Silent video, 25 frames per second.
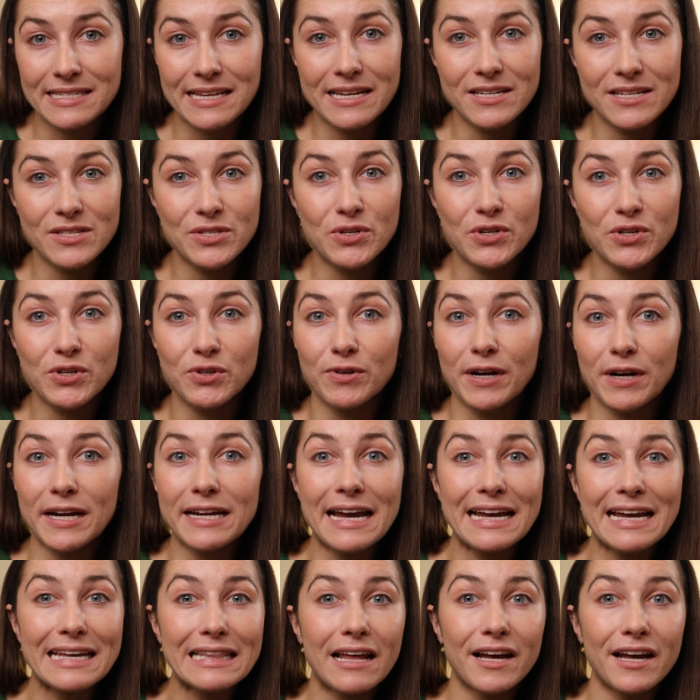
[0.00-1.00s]
It is to
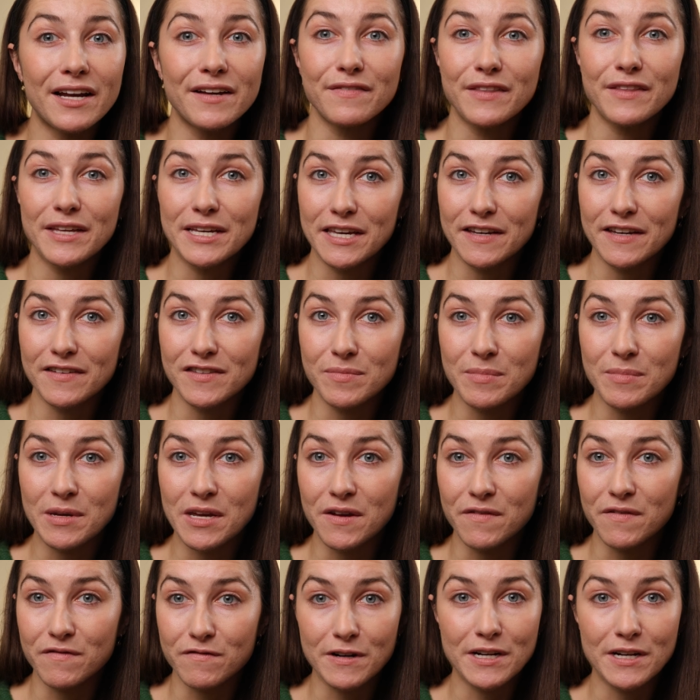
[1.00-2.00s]
create a life that gives
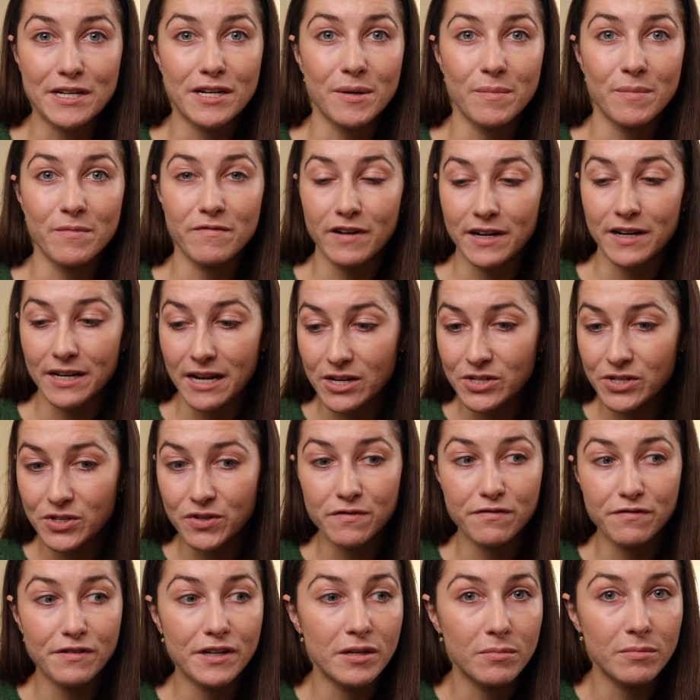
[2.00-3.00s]
me freedom, financial
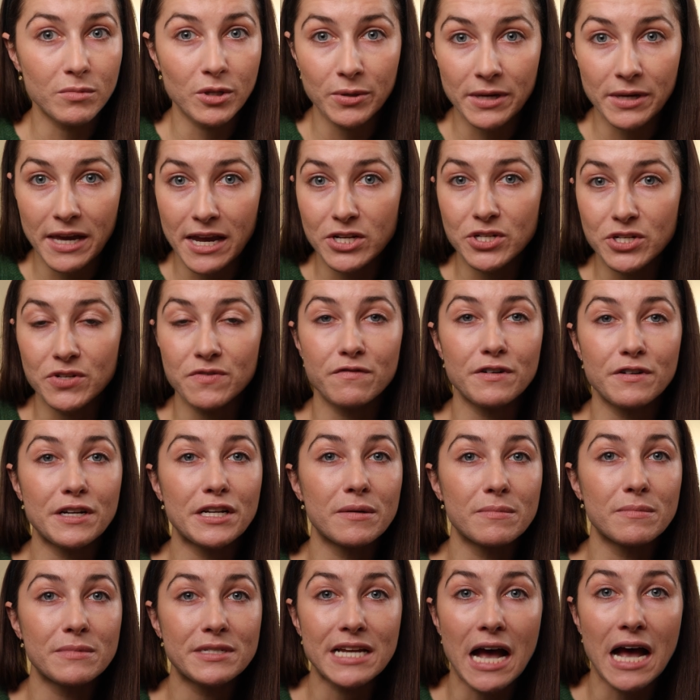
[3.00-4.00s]
freedom, location
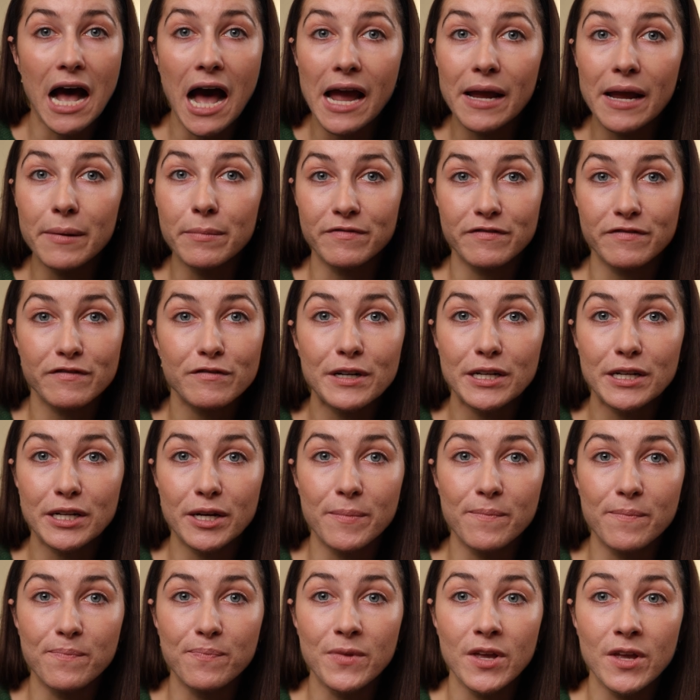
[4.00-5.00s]
freedom, time
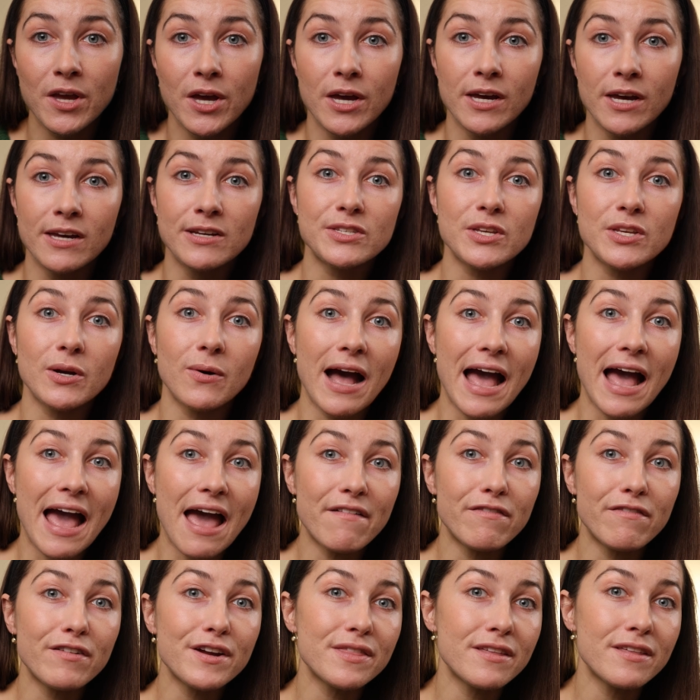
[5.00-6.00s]
freedom. So
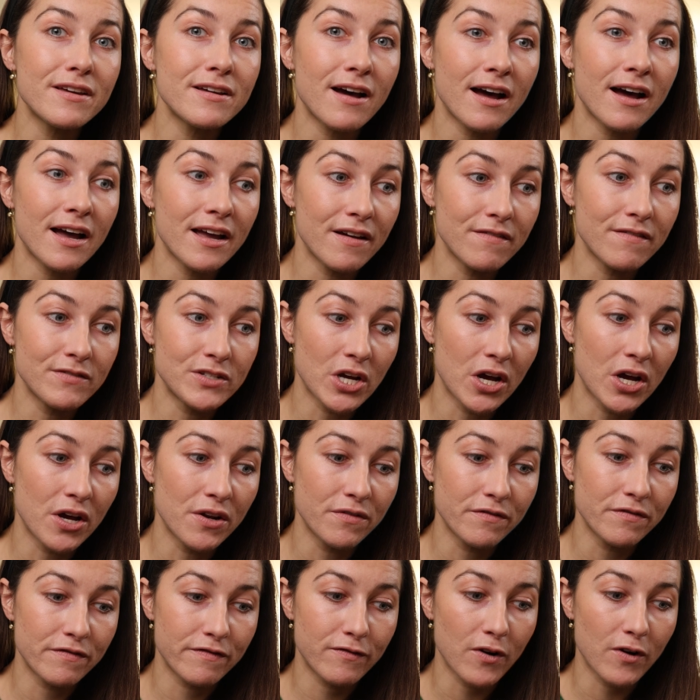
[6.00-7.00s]
everything I have
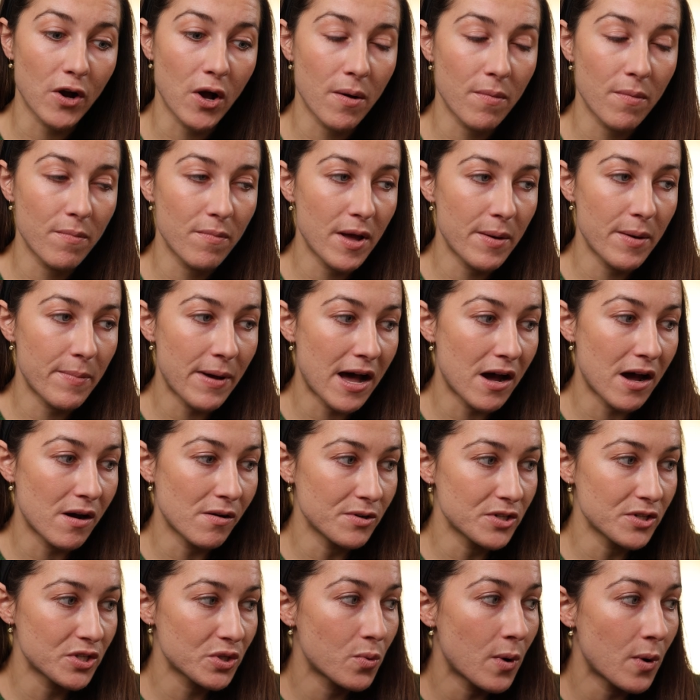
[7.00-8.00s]
done from
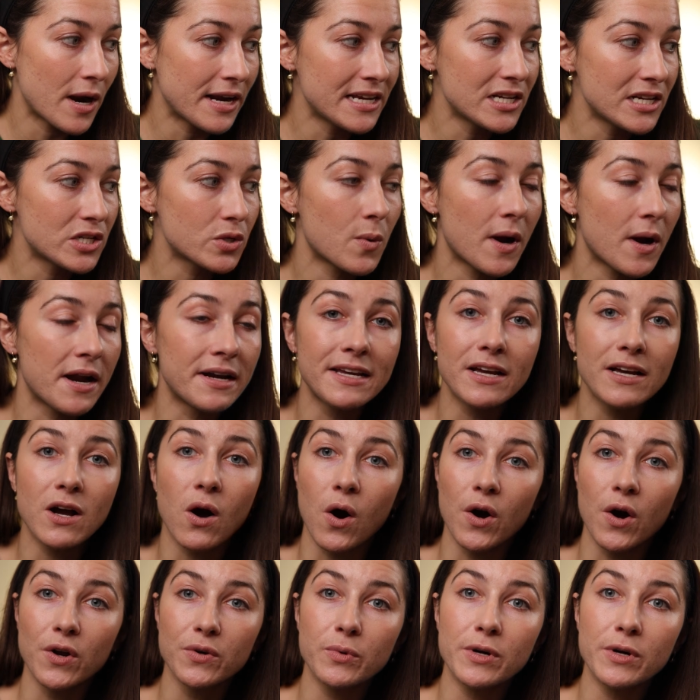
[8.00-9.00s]
about 2020
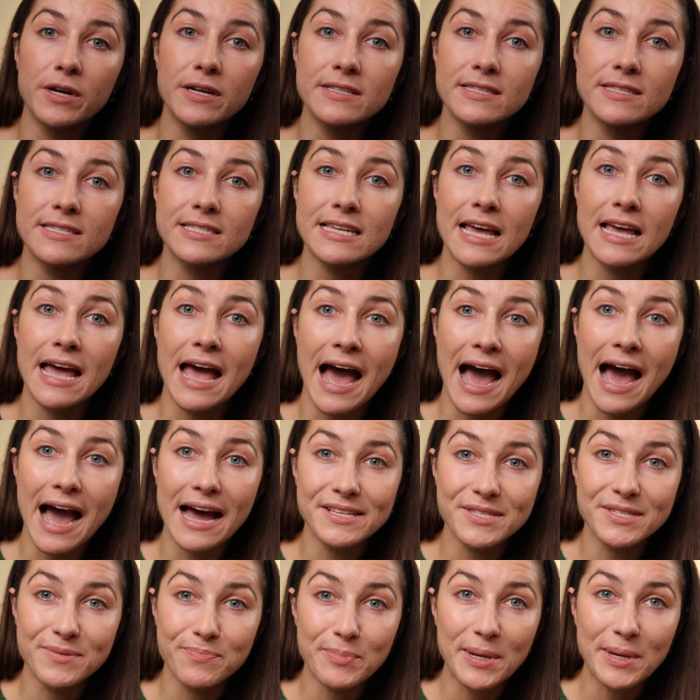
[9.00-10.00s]
onwards
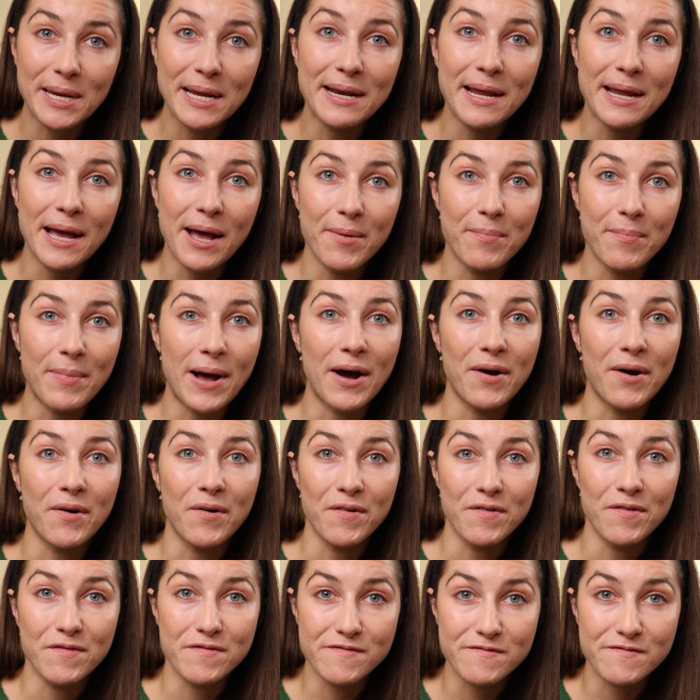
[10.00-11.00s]
has been
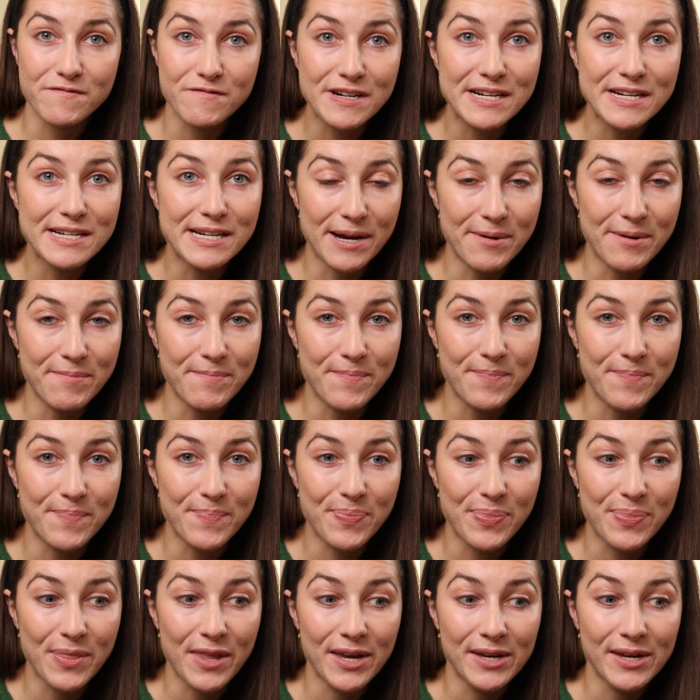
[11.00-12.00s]
about freedom.
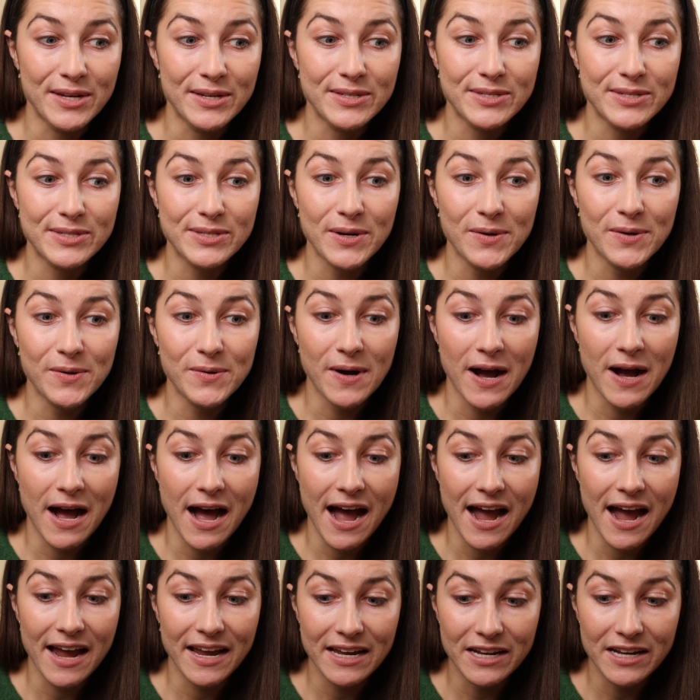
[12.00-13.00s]
So
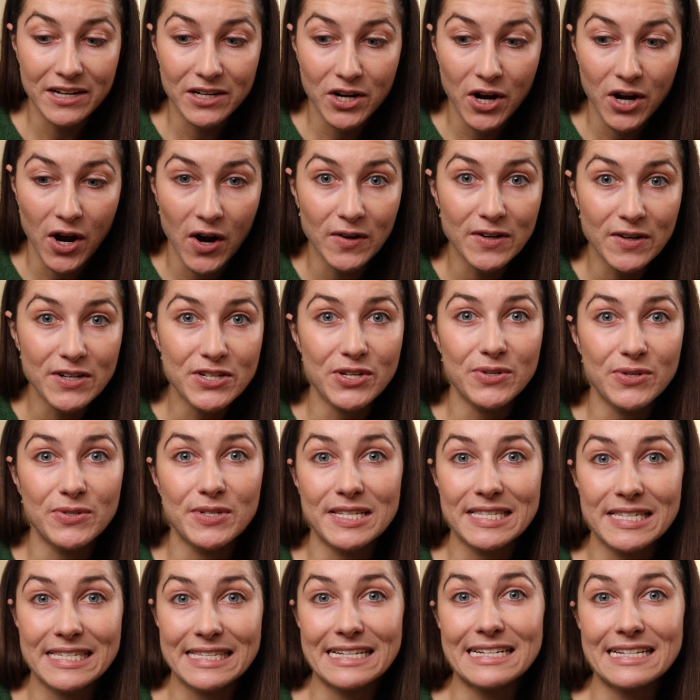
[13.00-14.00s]
I encourage you
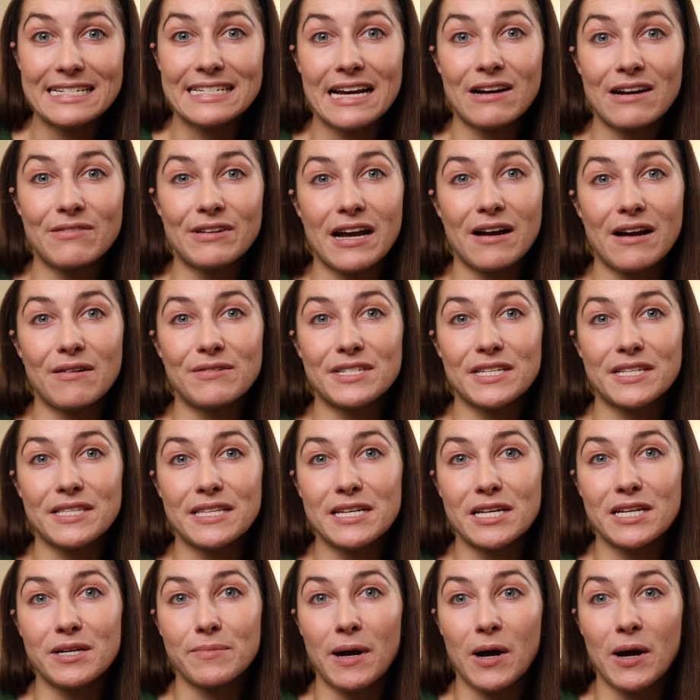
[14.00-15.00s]
to sit down now and to
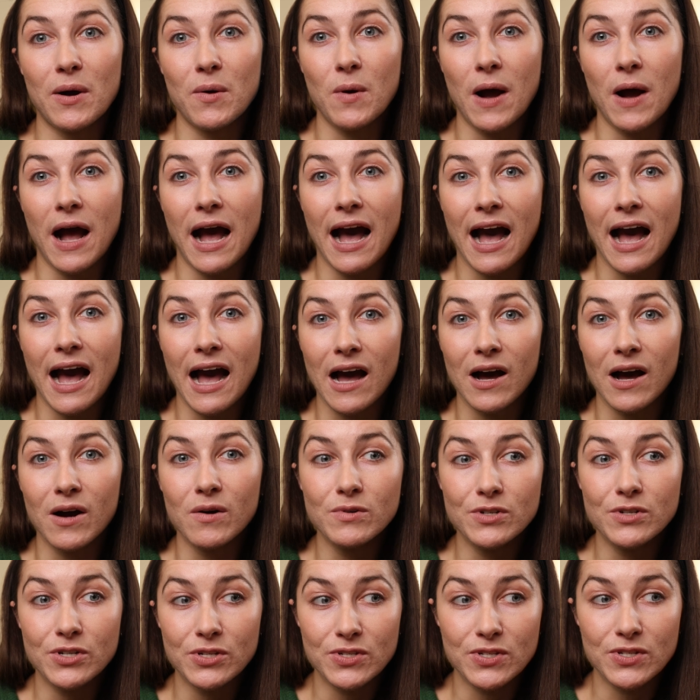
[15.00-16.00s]
think about,
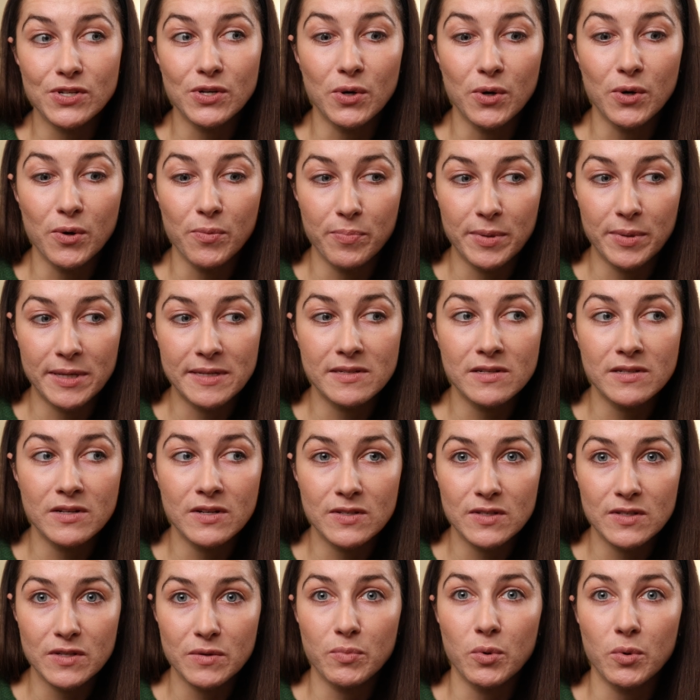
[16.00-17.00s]
how does your
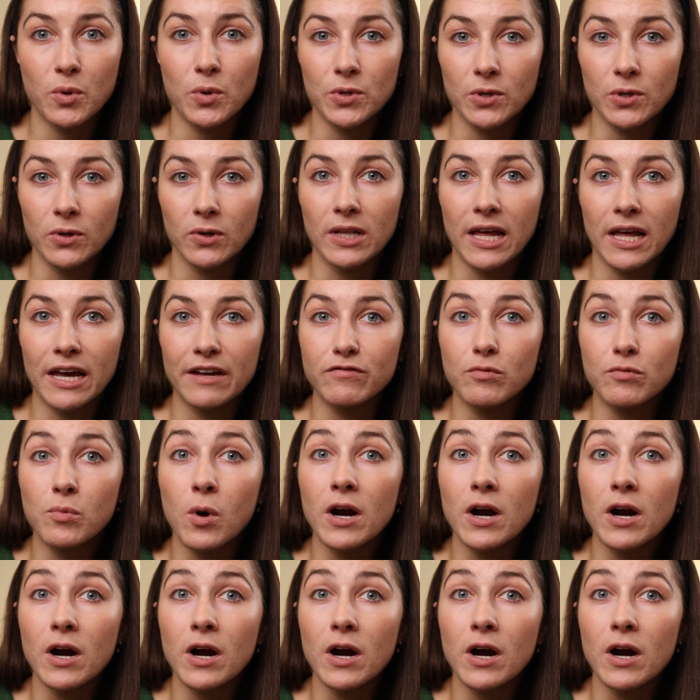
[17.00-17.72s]
business support your life?